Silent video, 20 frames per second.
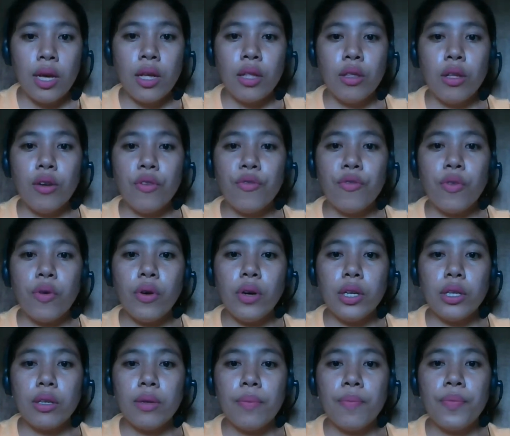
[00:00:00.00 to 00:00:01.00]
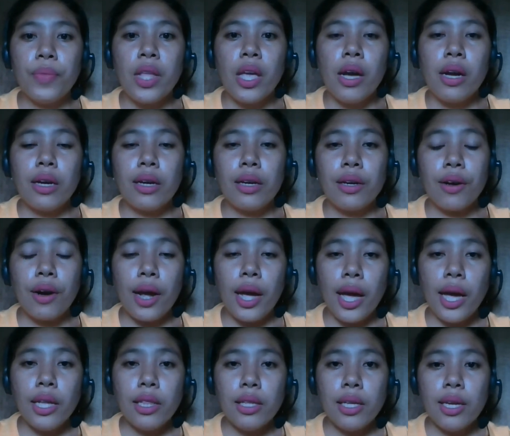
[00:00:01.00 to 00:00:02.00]
Then fourth,
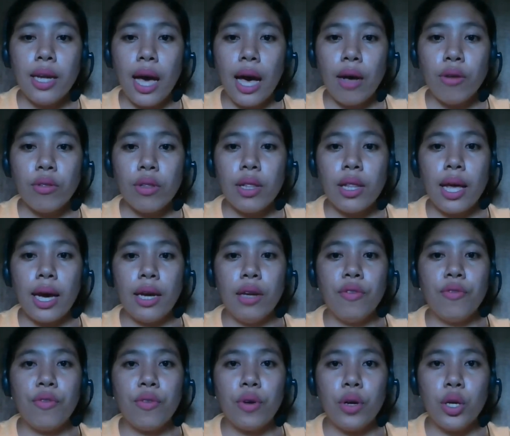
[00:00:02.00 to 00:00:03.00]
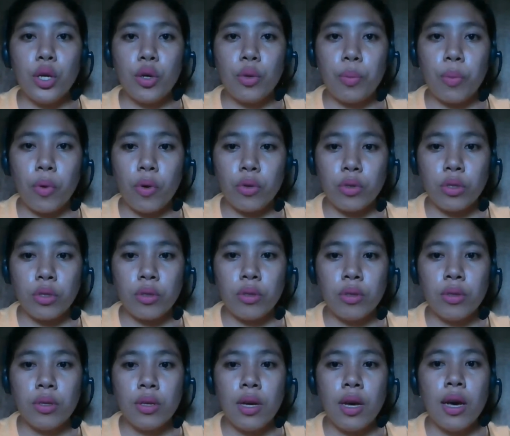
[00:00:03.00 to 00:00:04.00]
create an outline for your post.
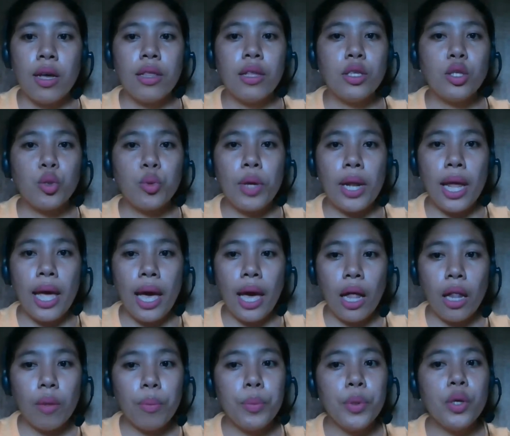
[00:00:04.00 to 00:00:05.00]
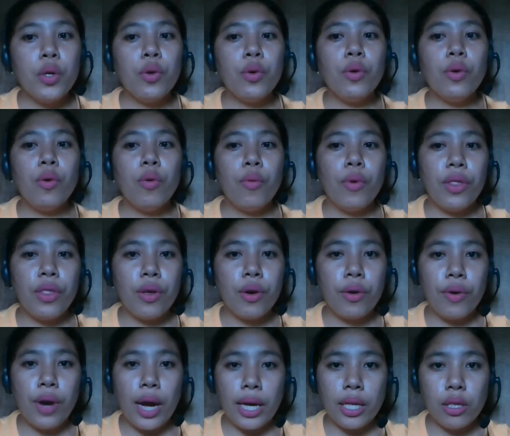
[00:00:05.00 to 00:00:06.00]
This will help you with your
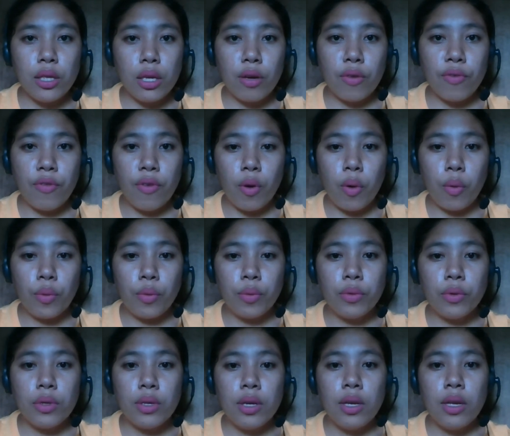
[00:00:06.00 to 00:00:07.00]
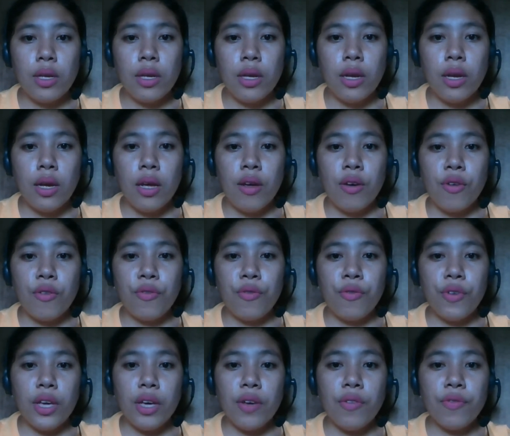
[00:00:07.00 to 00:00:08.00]
writing flow.
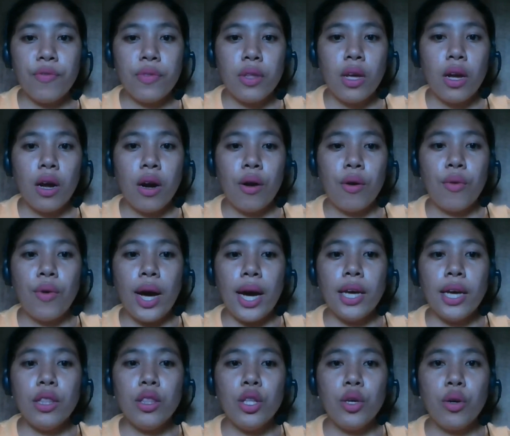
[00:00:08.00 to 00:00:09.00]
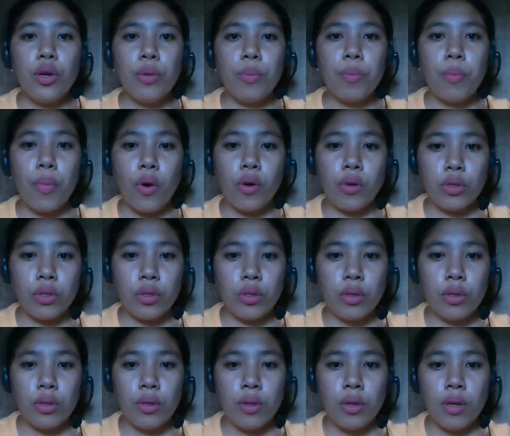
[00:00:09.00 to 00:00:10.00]
Fifth, write your post.
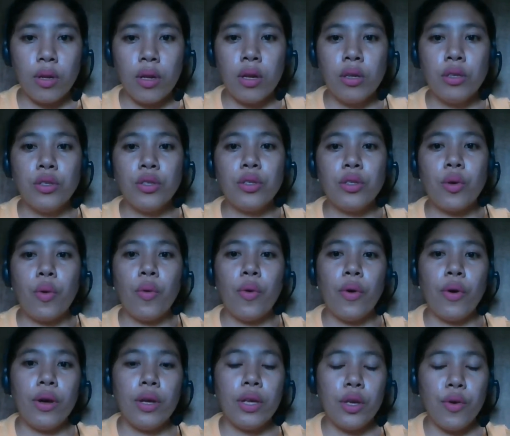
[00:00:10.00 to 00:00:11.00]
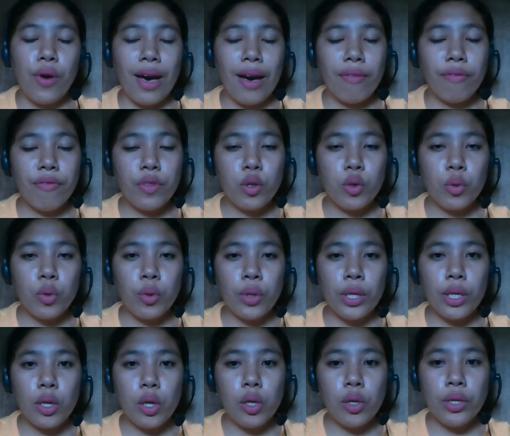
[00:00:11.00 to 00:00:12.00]
So you have to
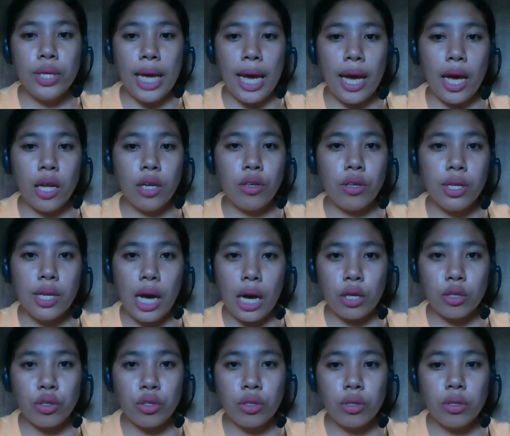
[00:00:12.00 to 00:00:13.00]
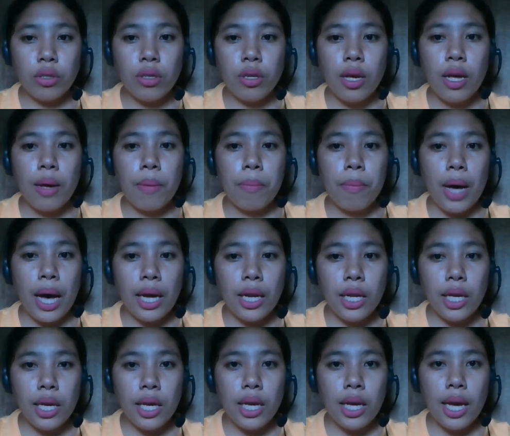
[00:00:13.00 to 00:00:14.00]
include introduction,
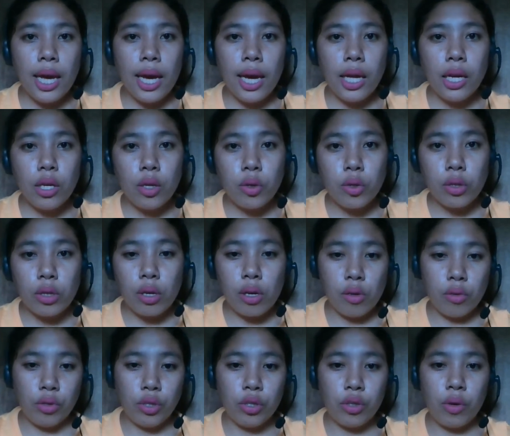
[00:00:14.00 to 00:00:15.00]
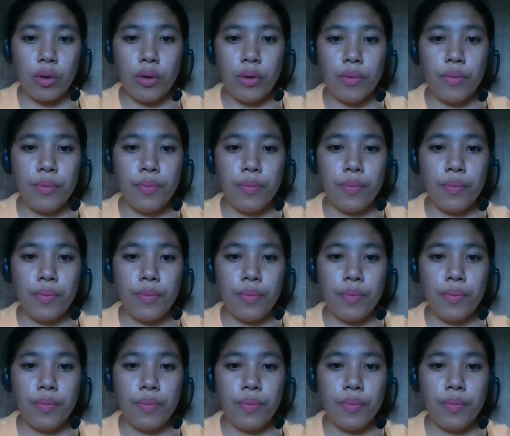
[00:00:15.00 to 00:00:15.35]
body, and conclusion.